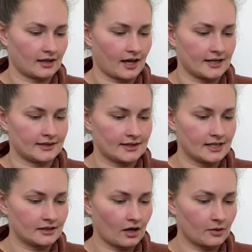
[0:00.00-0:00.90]
I
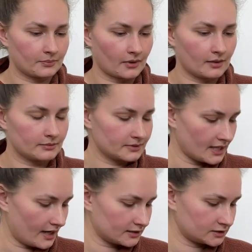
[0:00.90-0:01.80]
think I'll probably
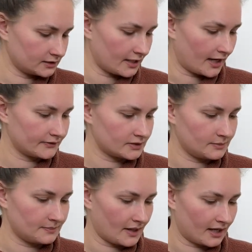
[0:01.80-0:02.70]
actually have to be
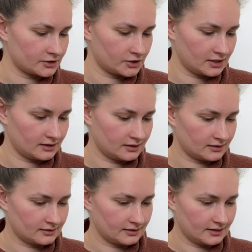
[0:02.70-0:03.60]
patching
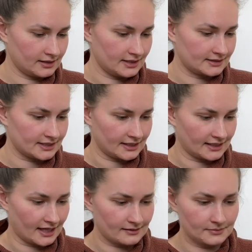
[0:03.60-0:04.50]
these
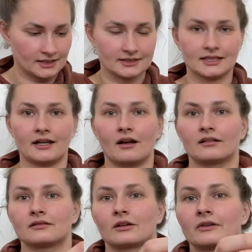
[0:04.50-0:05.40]
again because I
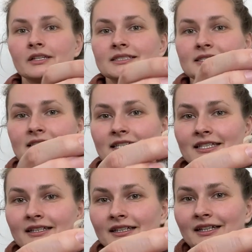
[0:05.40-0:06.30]
already
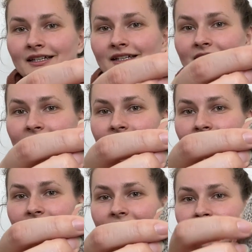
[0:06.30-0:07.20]
see
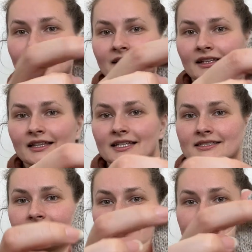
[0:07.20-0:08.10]
this
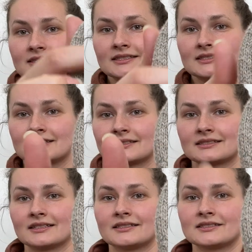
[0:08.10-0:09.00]
is
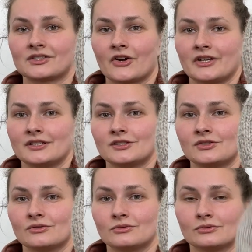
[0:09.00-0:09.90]
starting
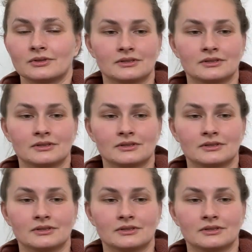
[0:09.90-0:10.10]
to